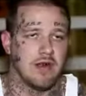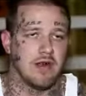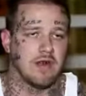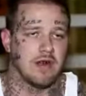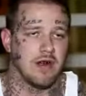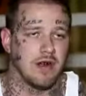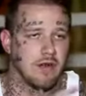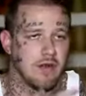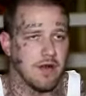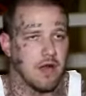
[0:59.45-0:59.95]

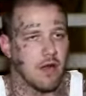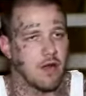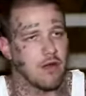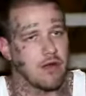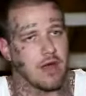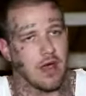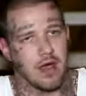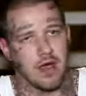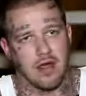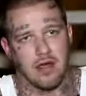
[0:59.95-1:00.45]
sniffing
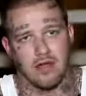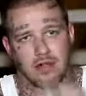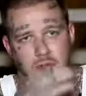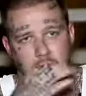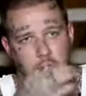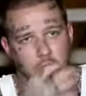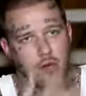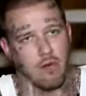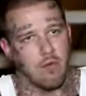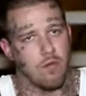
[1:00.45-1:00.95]
cocaine,
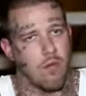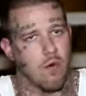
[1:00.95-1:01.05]
smoking